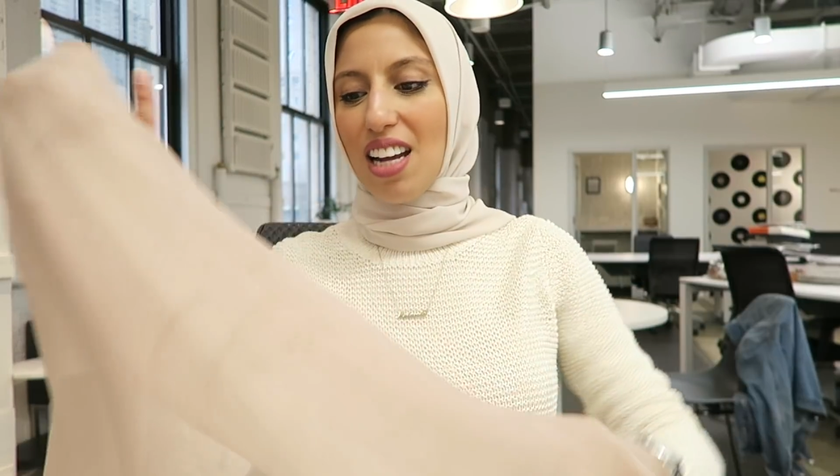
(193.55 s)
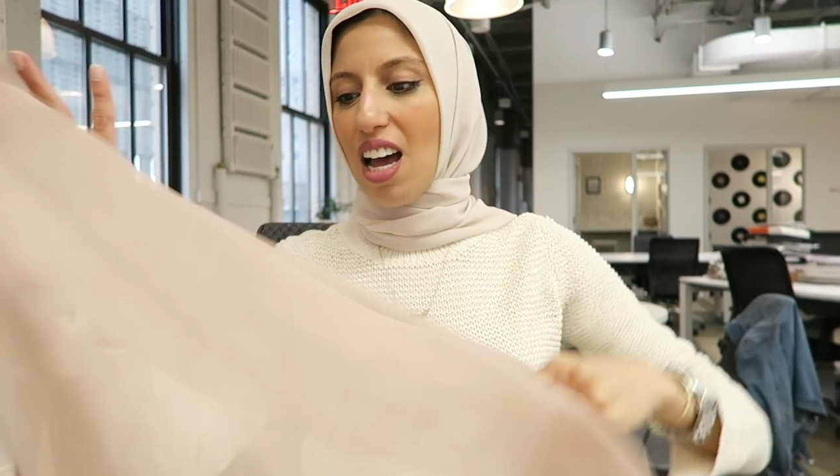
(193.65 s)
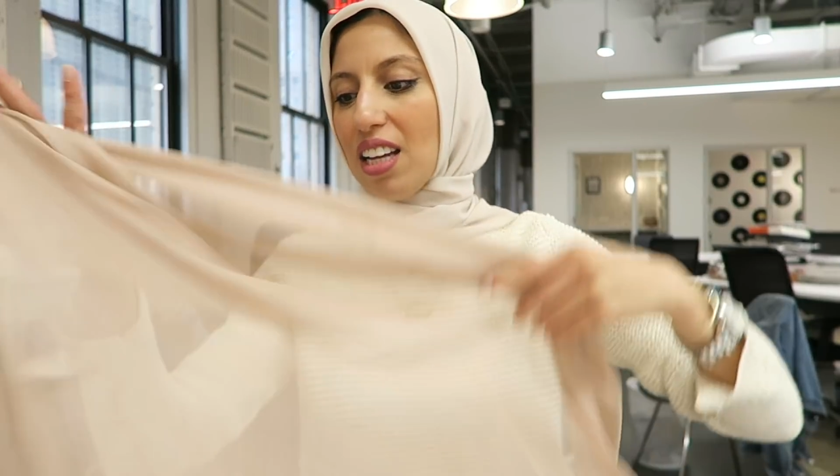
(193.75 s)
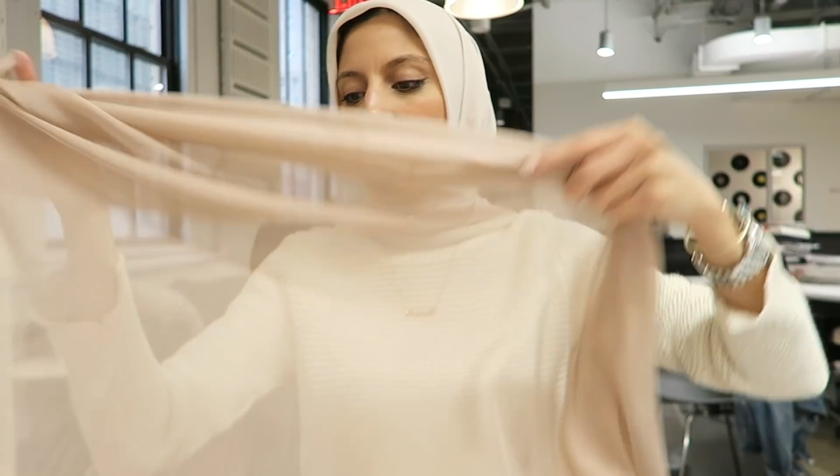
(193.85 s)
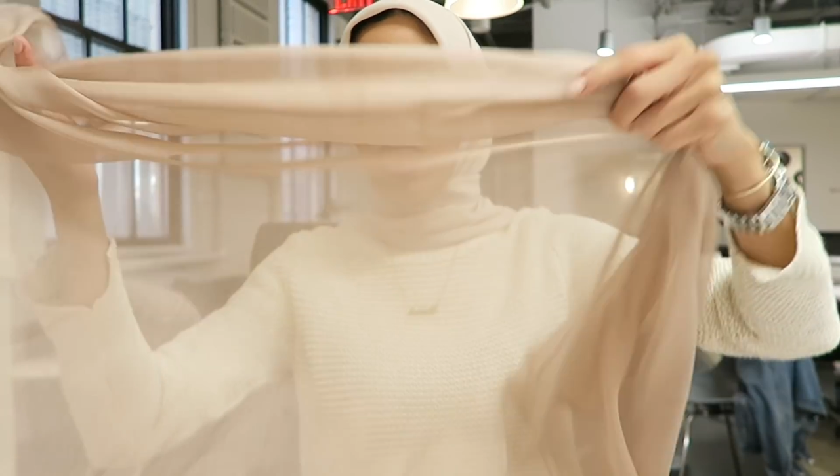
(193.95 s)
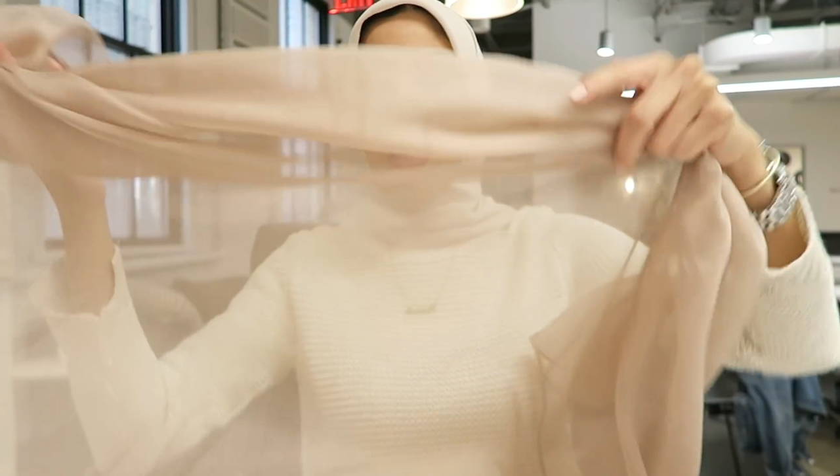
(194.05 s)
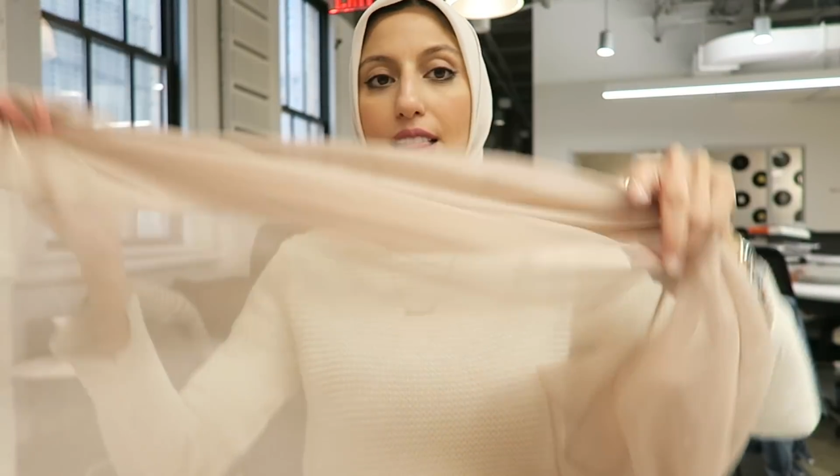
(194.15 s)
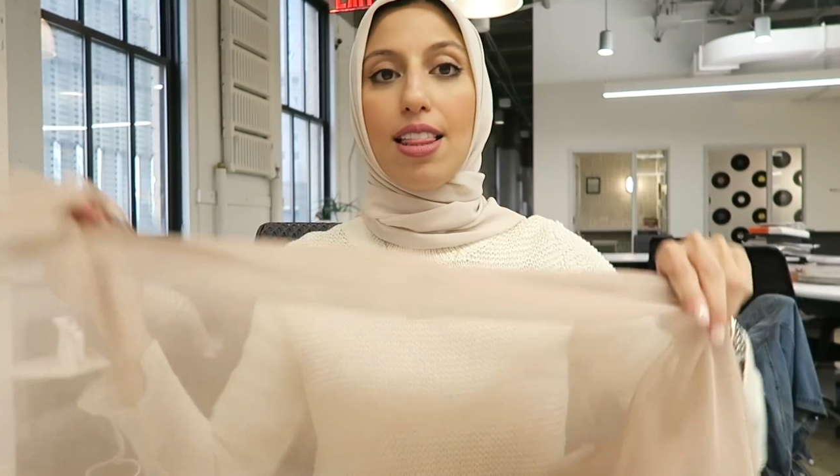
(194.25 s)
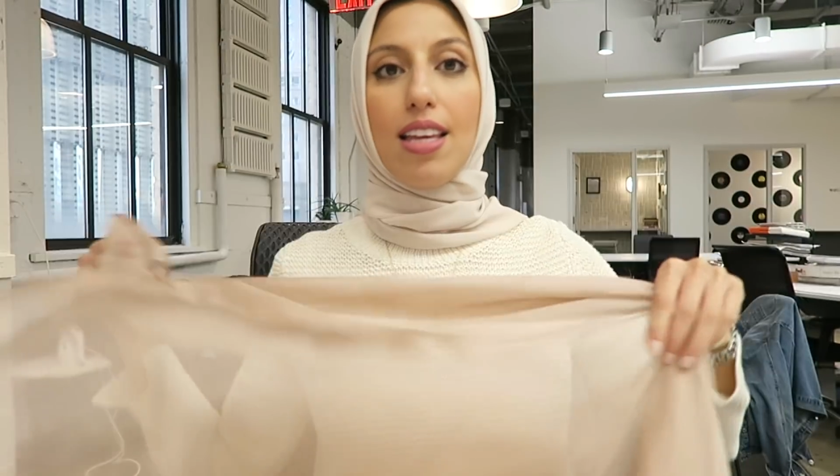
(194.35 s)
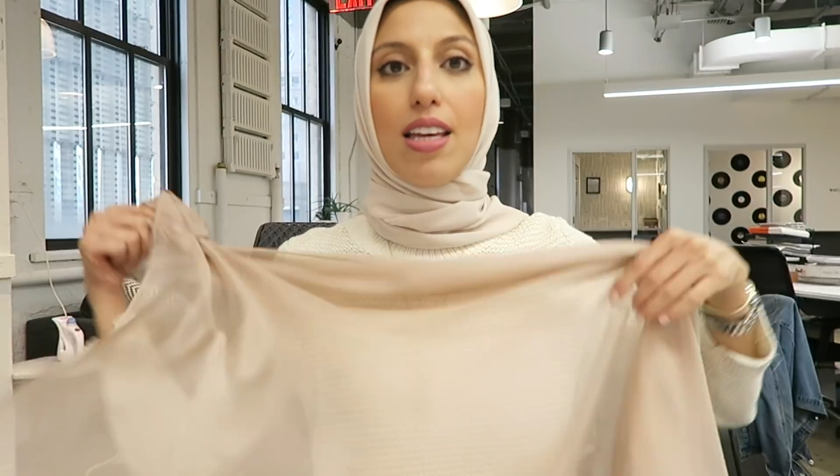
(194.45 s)
not
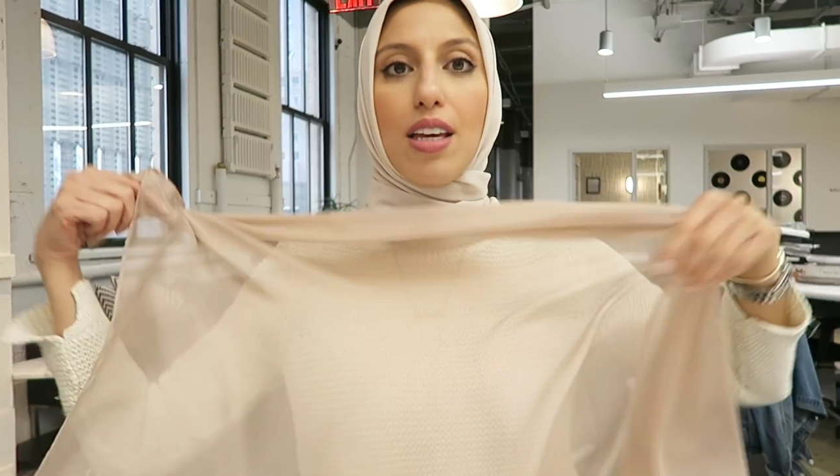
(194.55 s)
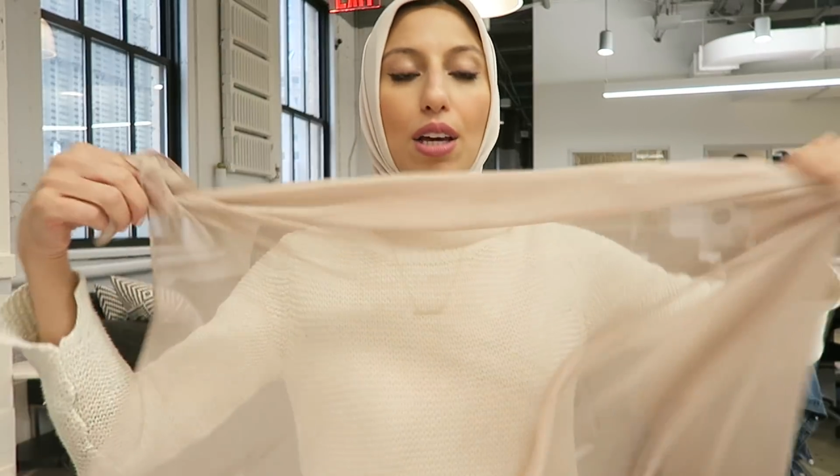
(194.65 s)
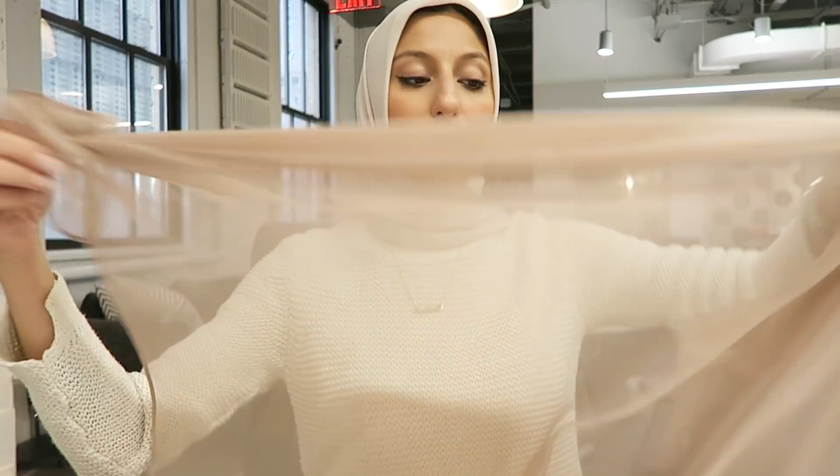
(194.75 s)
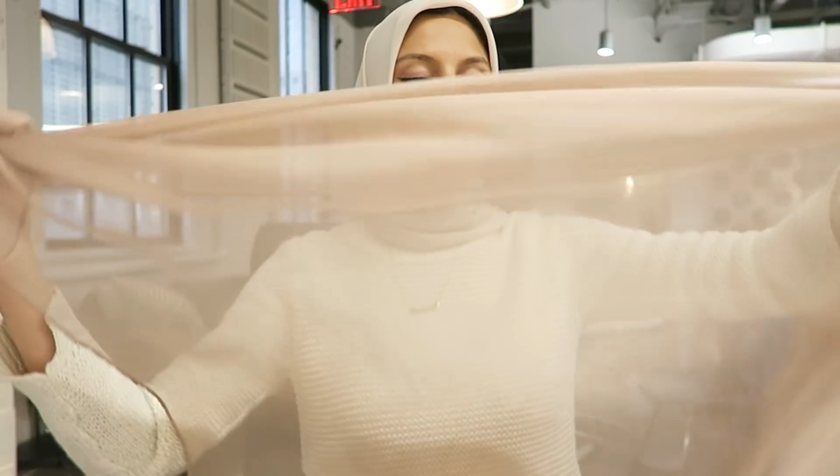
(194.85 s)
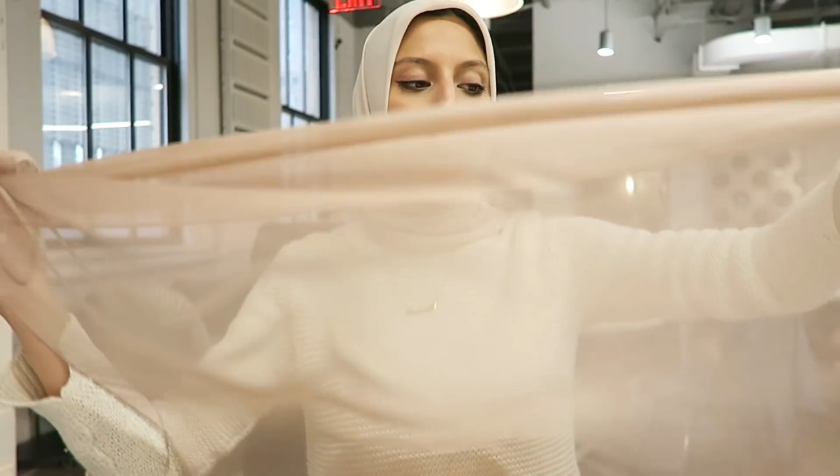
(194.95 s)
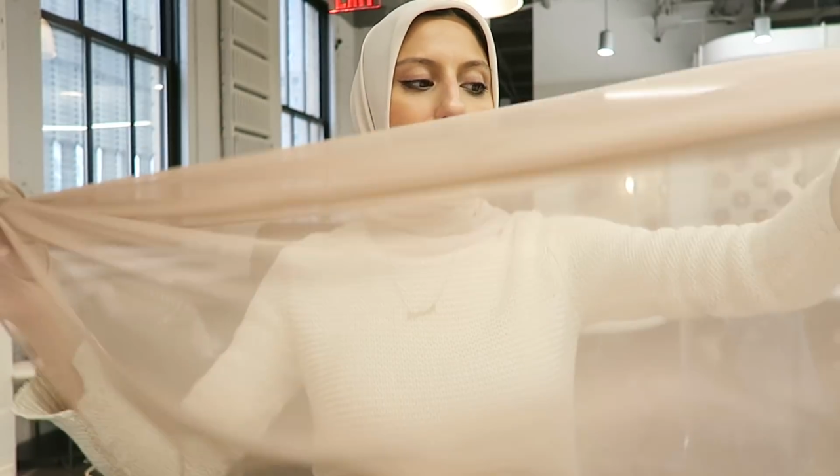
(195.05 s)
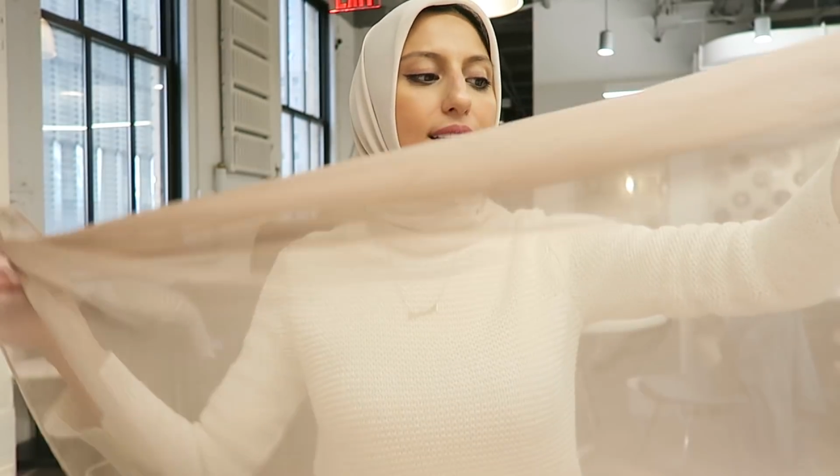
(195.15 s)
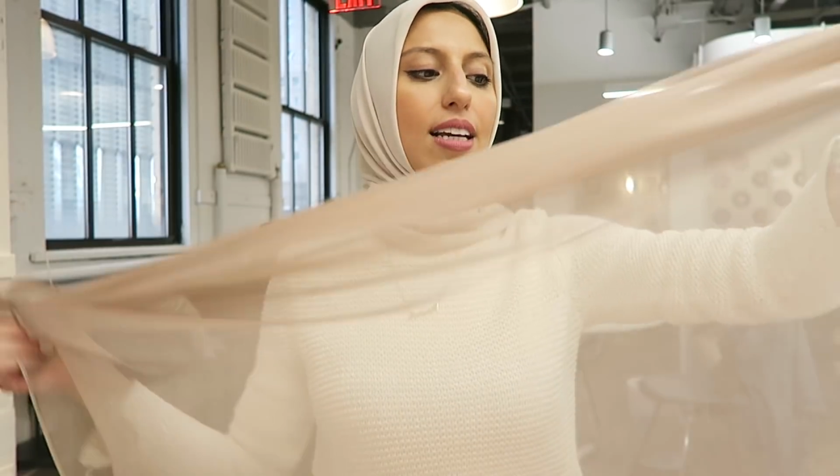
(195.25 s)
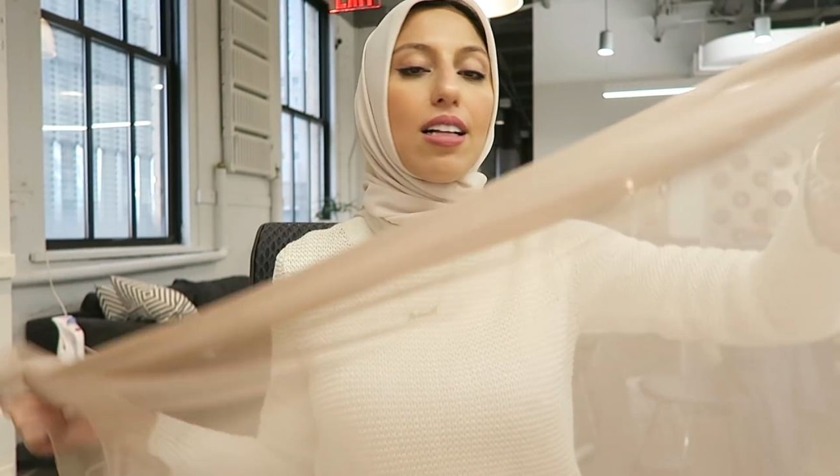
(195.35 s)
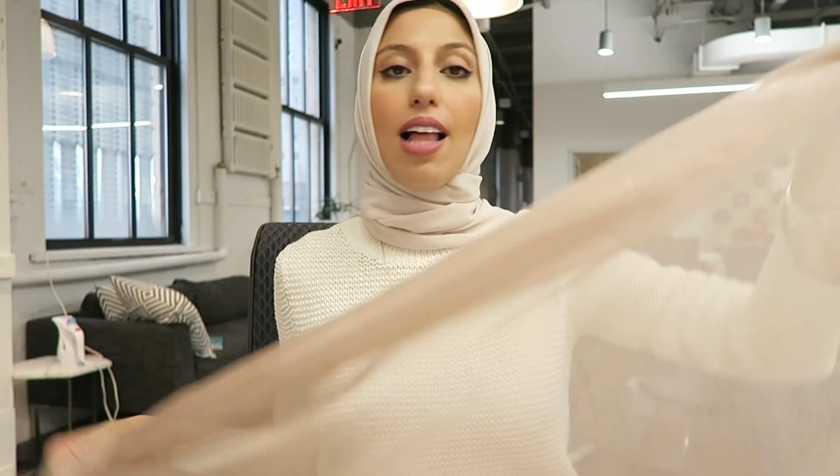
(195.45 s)
the
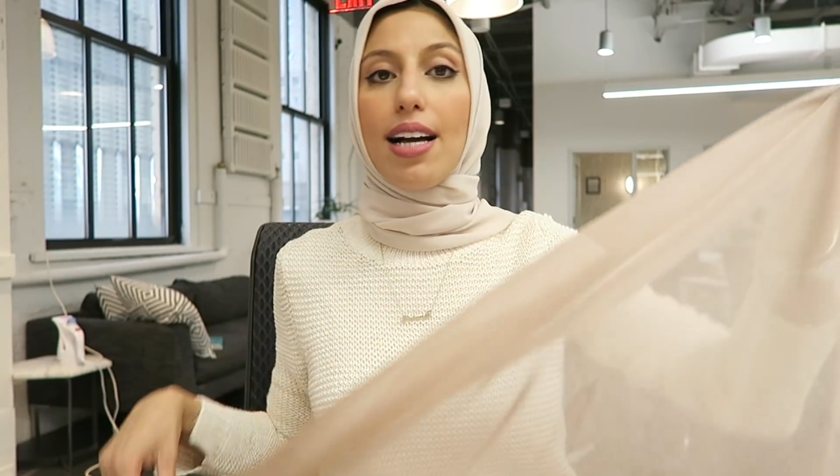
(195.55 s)
classic